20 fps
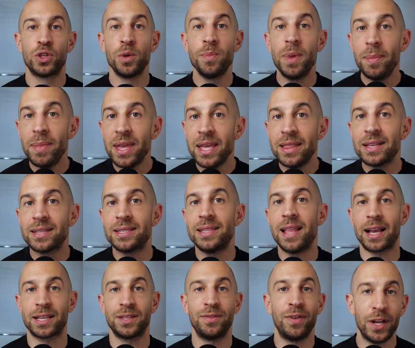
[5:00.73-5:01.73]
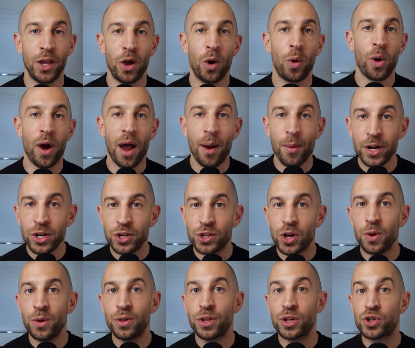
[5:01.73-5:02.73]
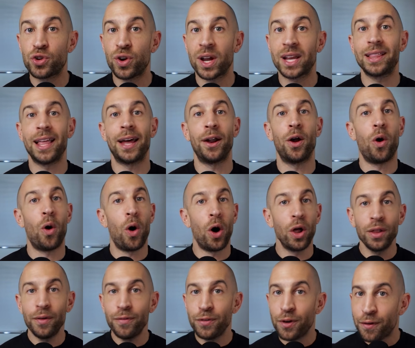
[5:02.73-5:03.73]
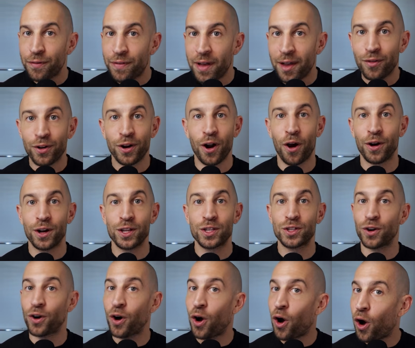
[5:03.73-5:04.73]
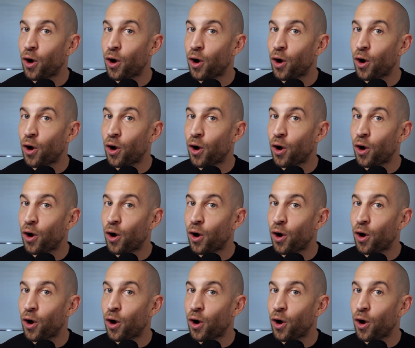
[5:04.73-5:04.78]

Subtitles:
So meet me in this next video where I wanna show you the trick that all of your favorite artists are